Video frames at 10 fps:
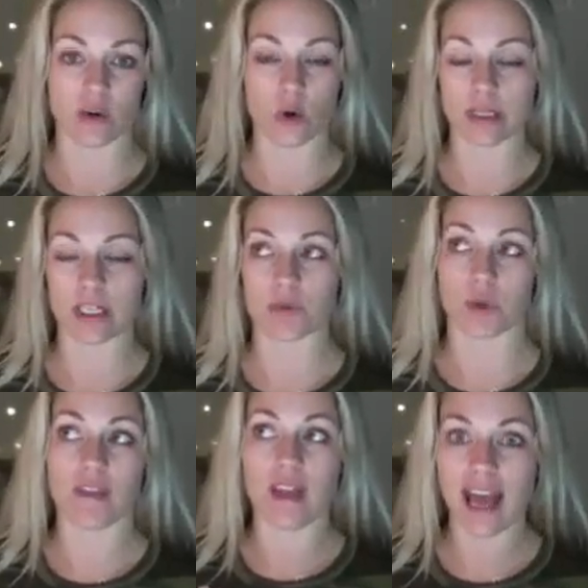or because
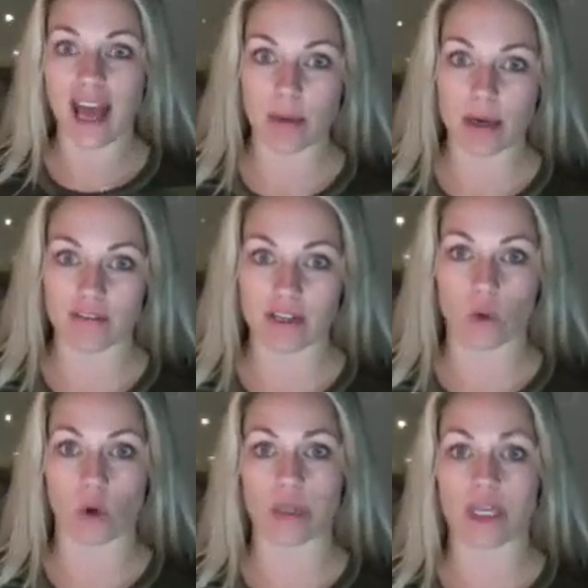we're in the habit of it,
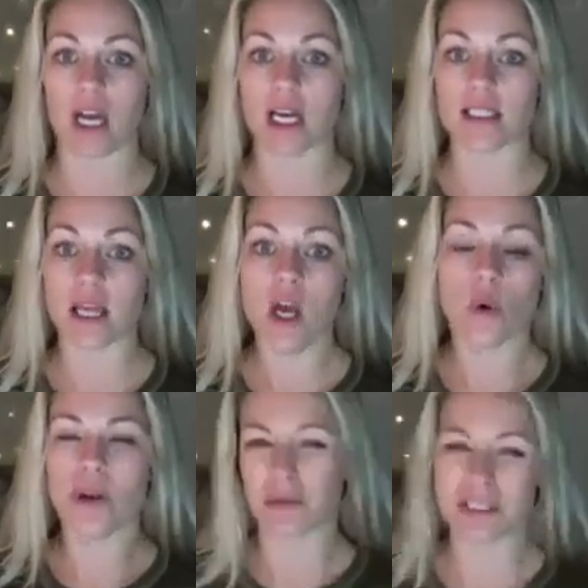or because
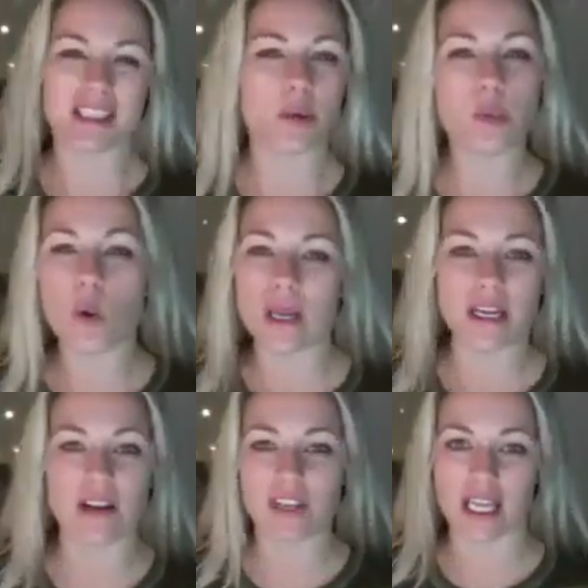we don't see the
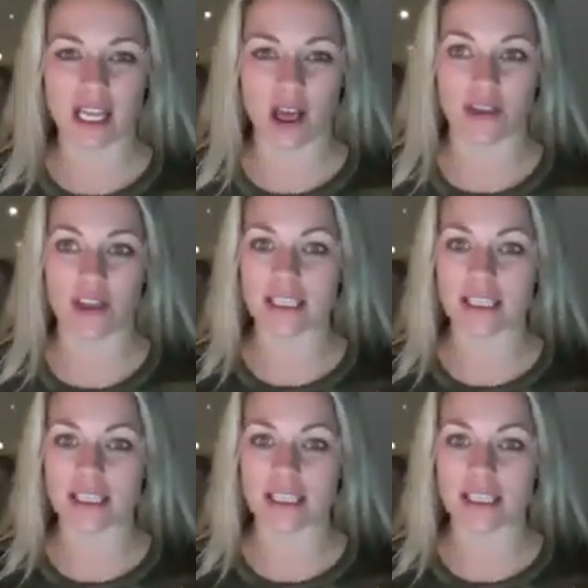point of eating healthy.